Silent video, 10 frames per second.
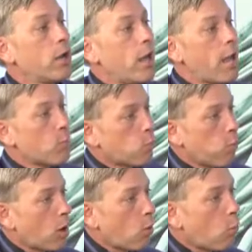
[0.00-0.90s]
and
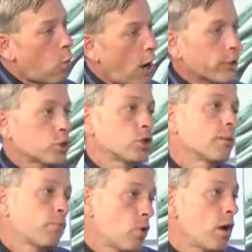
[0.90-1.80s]
watch the
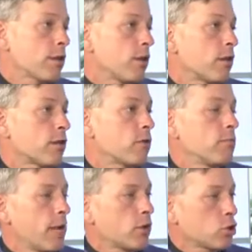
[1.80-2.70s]
process to
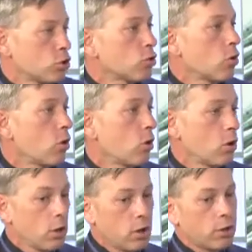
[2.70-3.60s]
make sure
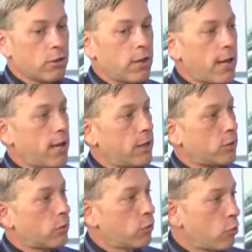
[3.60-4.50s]
that
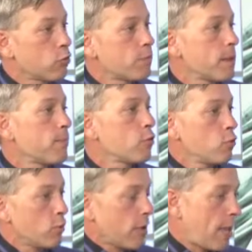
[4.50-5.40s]
those people
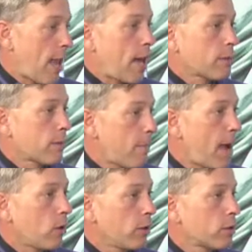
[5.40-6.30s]
who cast
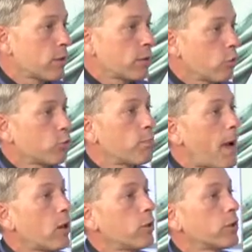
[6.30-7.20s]
ballots, that those
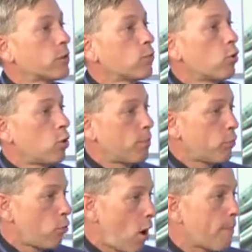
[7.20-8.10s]
ballots were
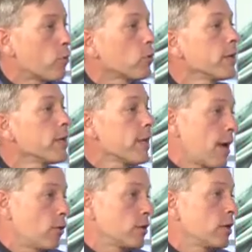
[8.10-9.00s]
properly
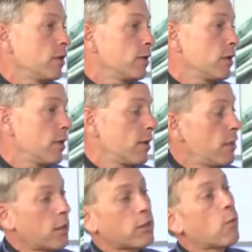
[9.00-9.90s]
counted
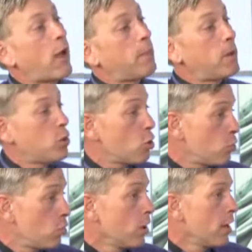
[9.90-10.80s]
and that there had been
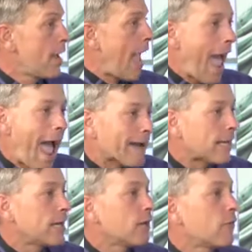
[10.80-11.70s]
no
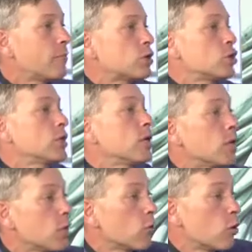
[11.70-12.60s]
hacking of a
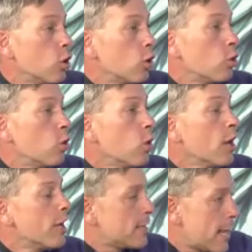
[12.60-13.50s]
machine or mm. no
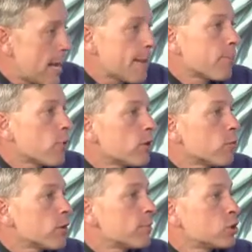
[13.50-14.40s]
hmm. tampering
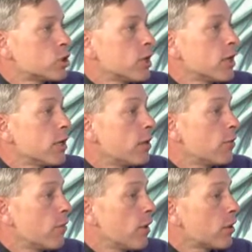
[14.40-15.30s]
with a machine
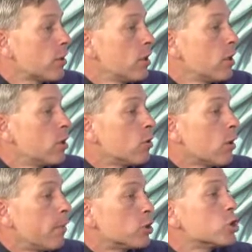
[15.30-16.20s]
and thus
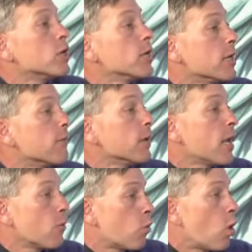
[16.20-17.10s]
a machine giving
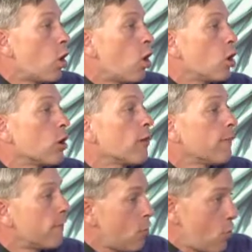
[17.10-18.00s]
a wrong
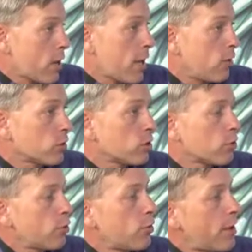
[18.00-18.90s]
vote count.
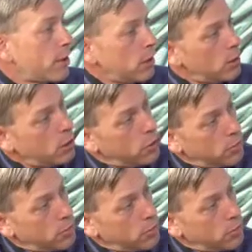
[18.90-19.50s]
So that is,